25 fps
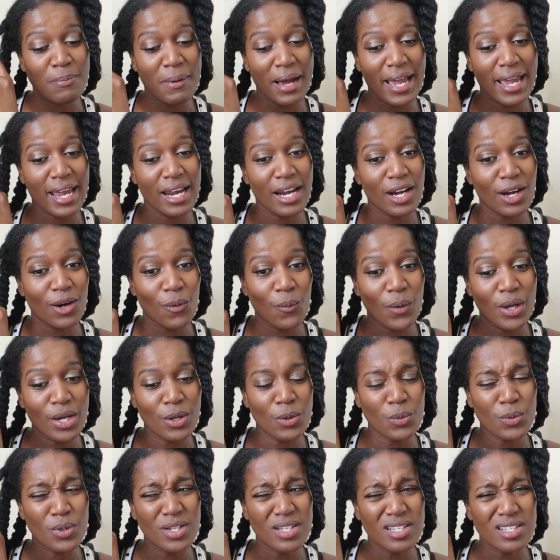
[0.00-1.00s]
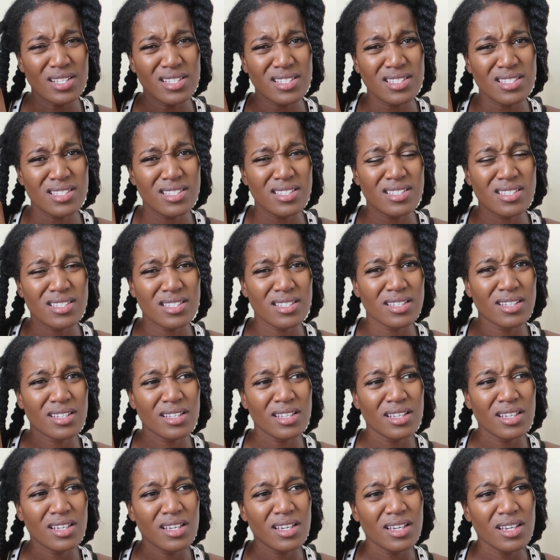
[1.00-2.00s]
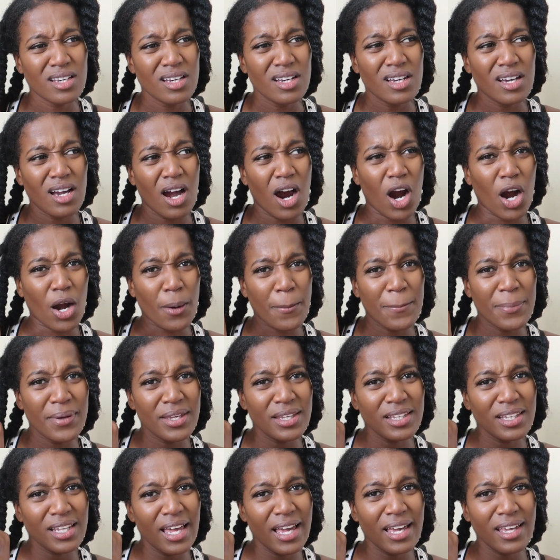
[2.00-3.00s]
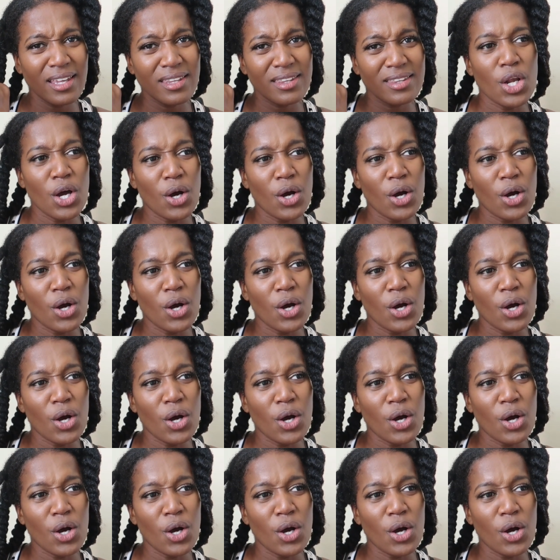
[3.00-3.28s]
my hair when it was armpit length.